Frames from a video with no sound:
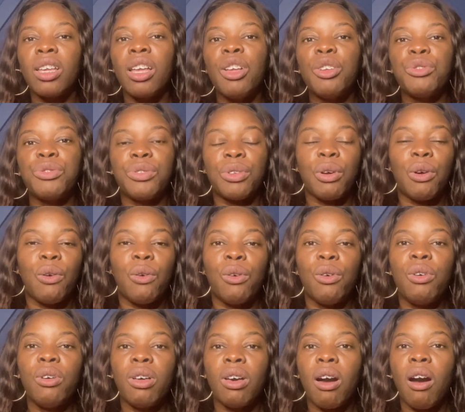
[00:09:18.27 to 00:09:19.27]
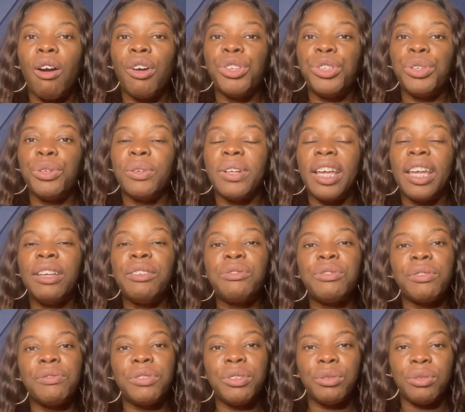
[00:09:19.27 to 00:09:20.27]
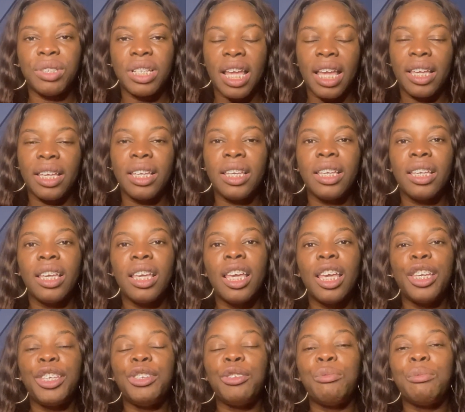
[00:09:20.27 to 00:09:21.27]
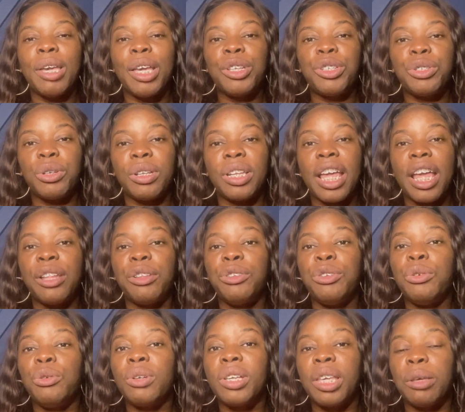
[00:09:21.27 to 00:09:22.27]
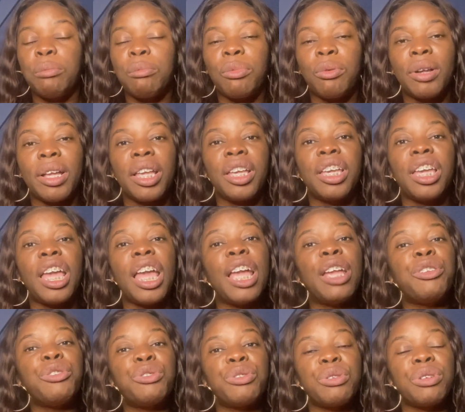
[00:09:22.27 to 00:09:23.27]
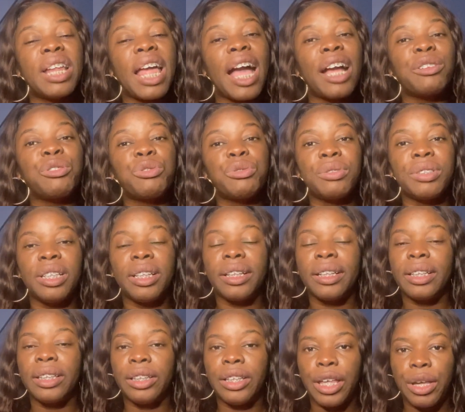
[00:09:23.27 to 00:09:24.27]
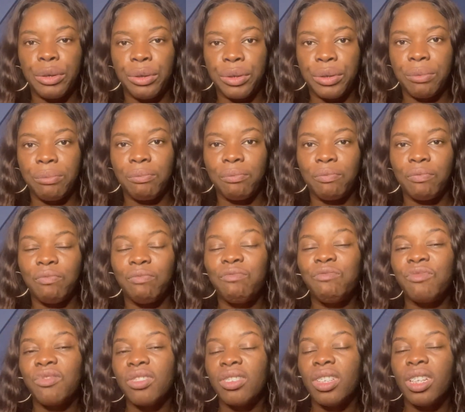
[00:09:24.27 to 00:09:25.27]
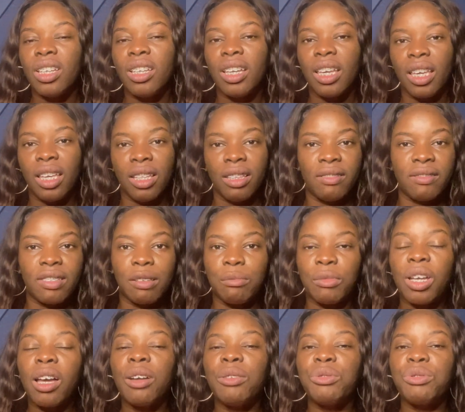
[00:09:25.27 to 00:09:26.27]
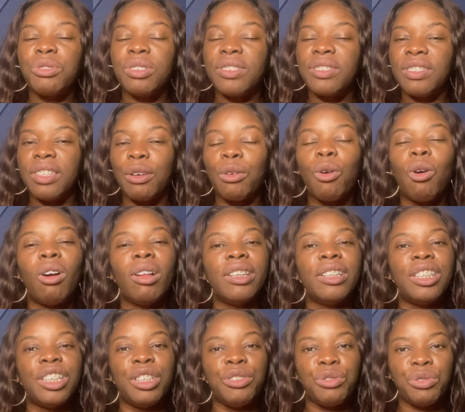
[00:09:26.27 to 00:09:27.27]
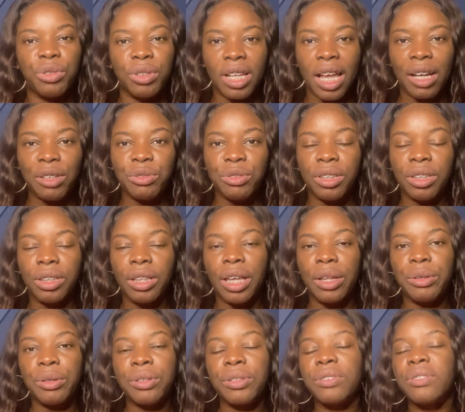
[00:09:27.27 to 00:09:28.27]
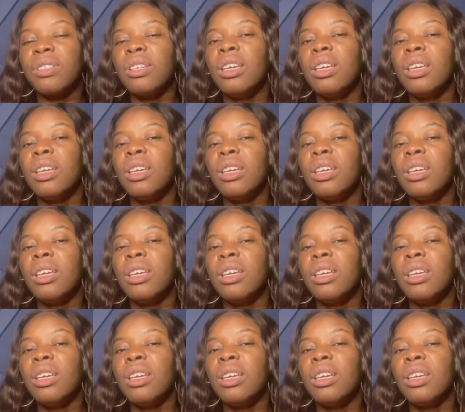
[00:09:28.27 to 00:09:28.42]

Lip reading: So on your interview day, you make sure that you can bring introductory letter. In some countries, they call it introductory letters.